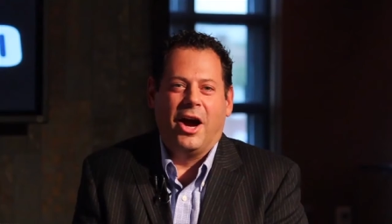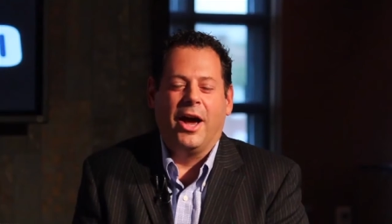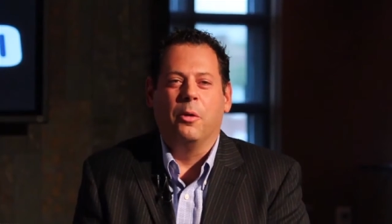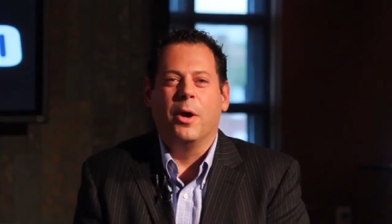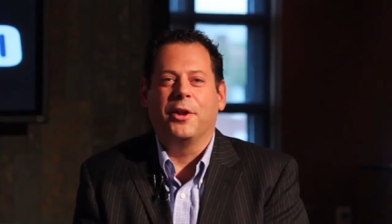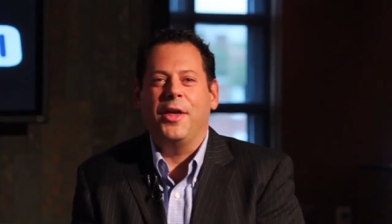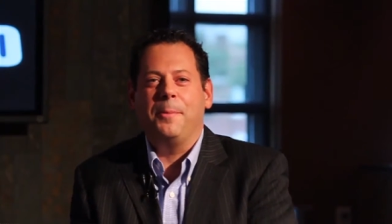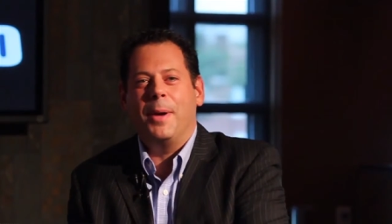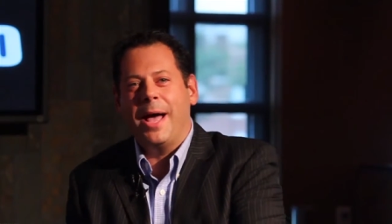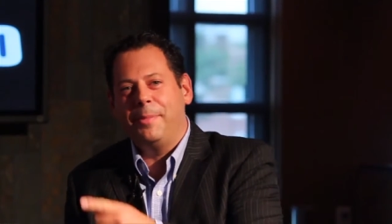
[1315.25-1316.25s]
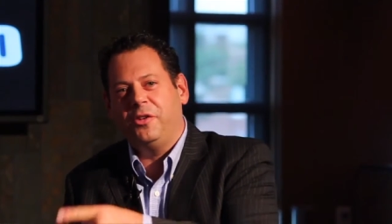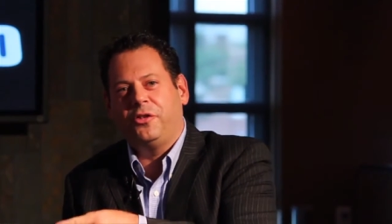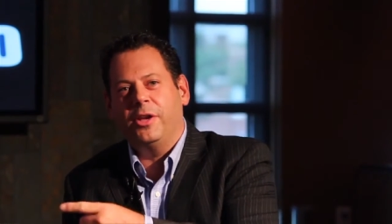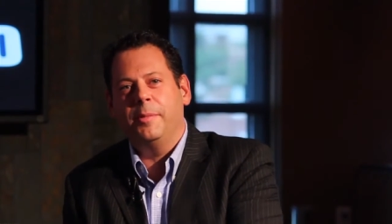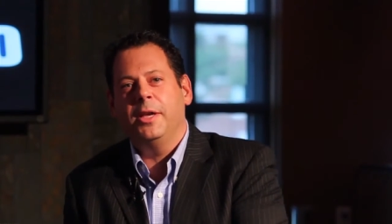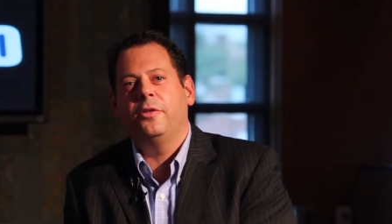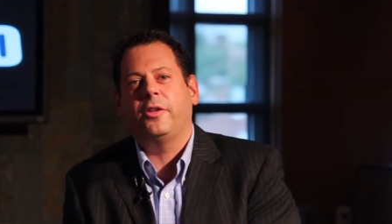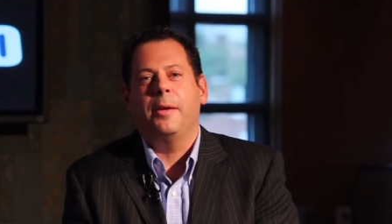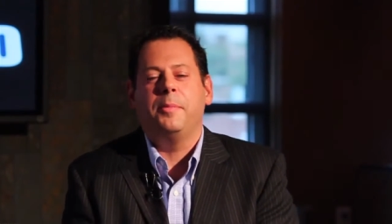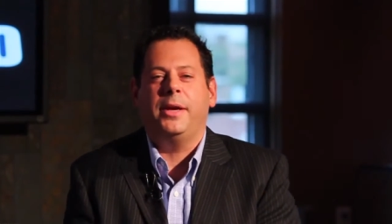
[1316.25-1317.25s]
All right, I want to thank Bobby Simmons,
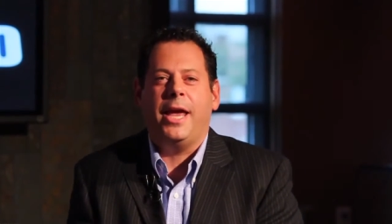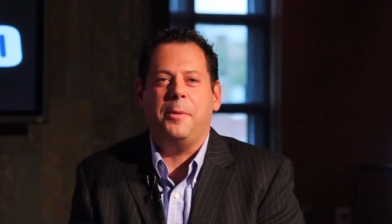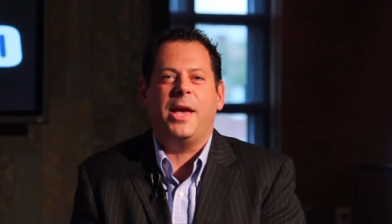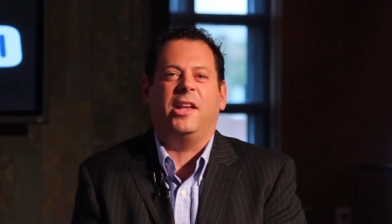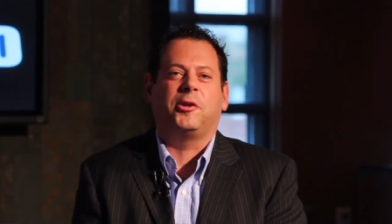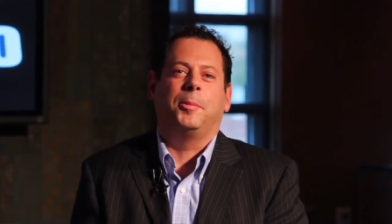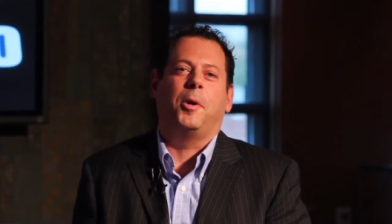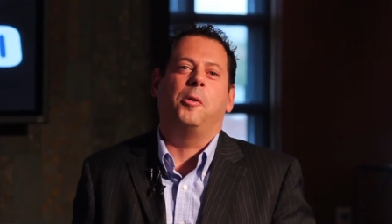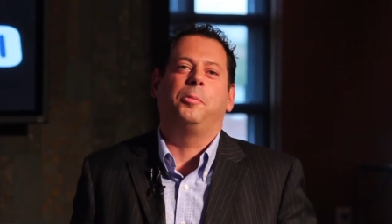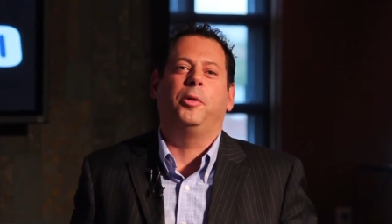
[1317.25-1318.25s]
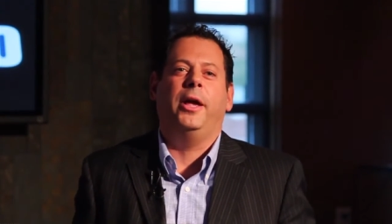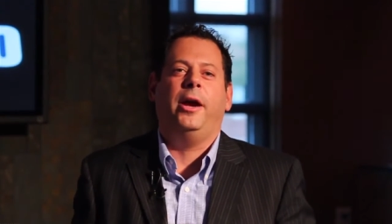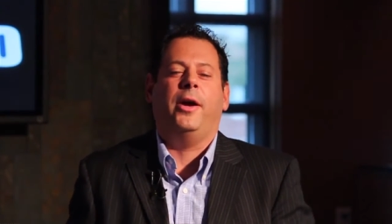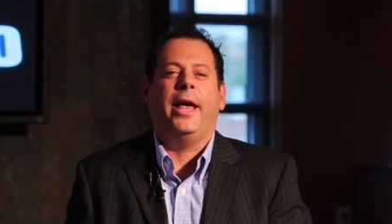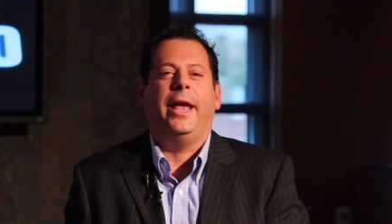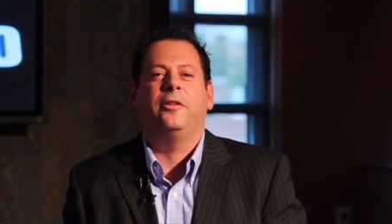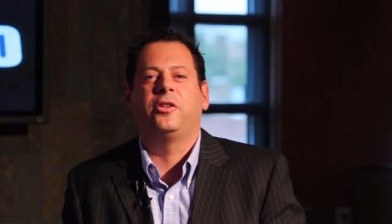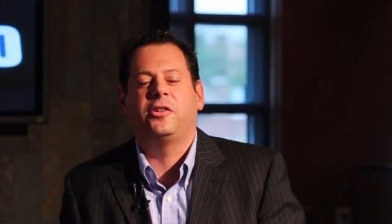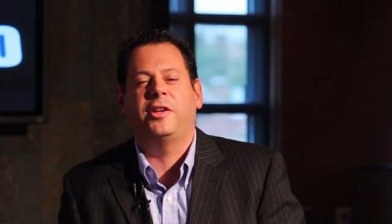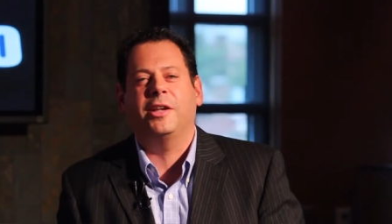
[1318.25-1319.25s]
NBA basketball player and
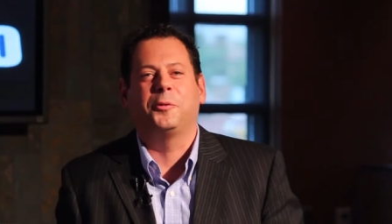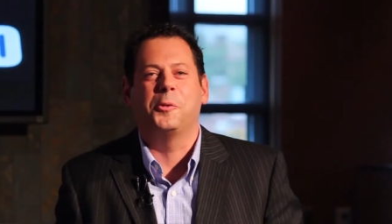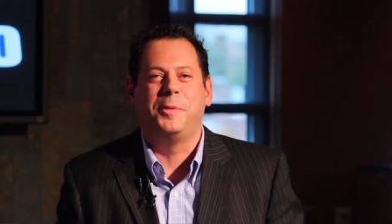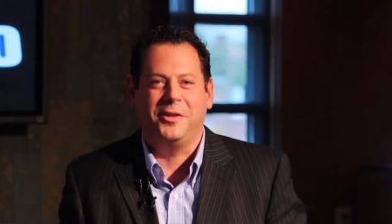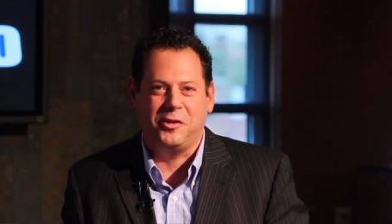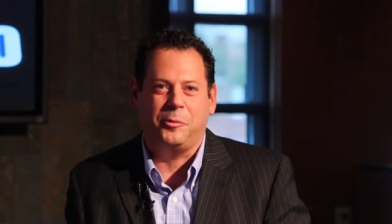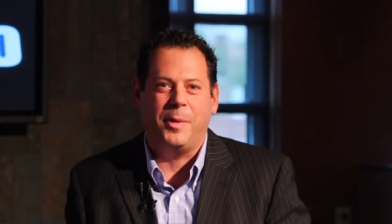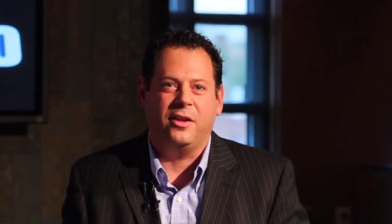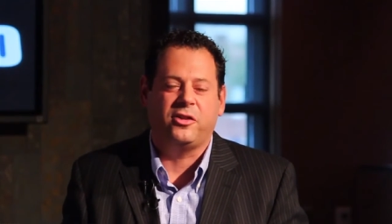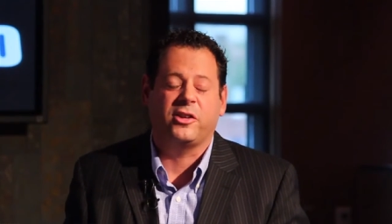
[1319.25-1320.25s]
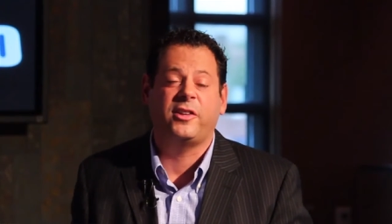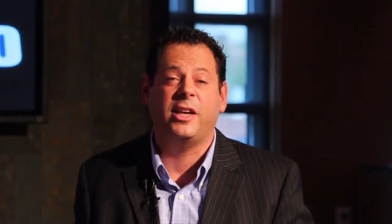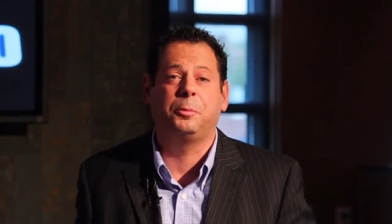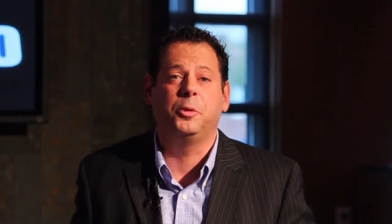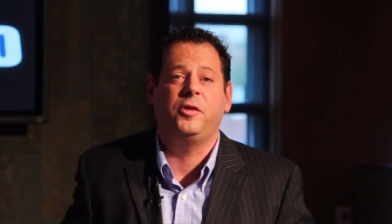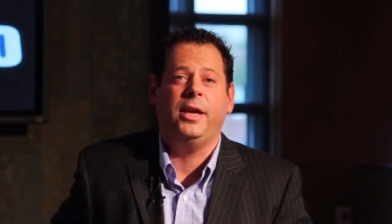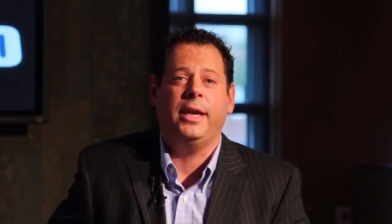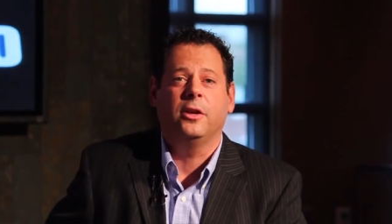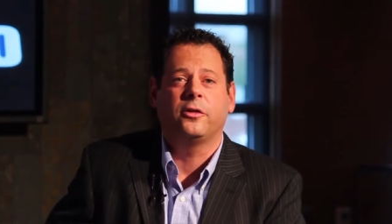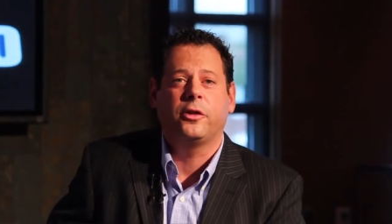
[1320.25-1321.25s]
successful businessman. Success
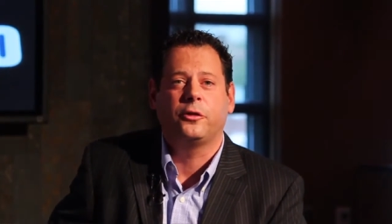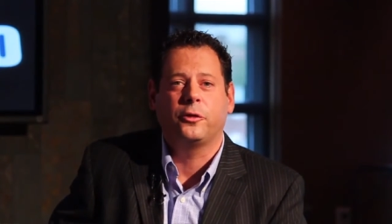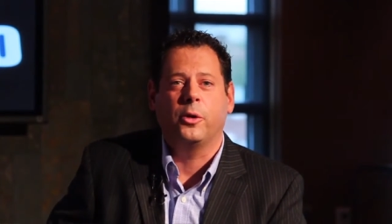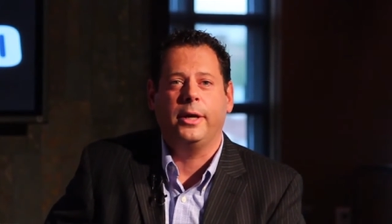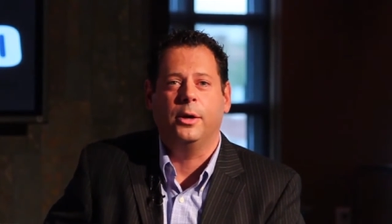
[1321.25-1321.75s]
Boutique is the store